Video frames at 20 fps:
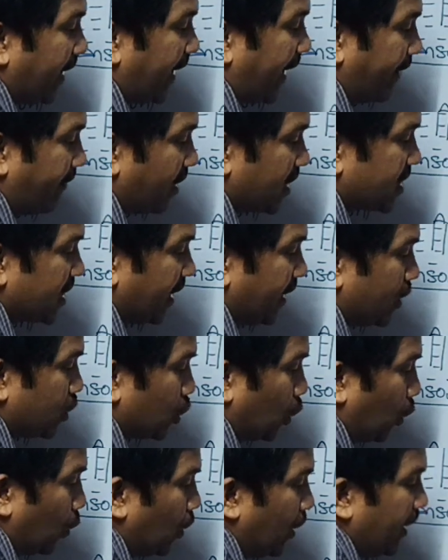converts
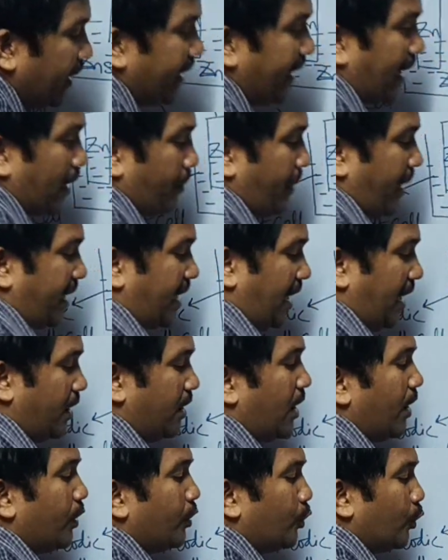into here
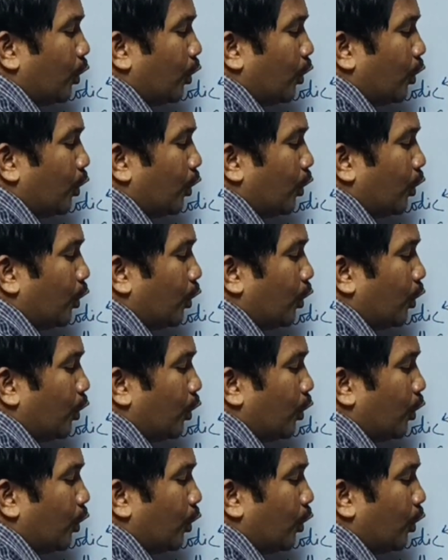metal.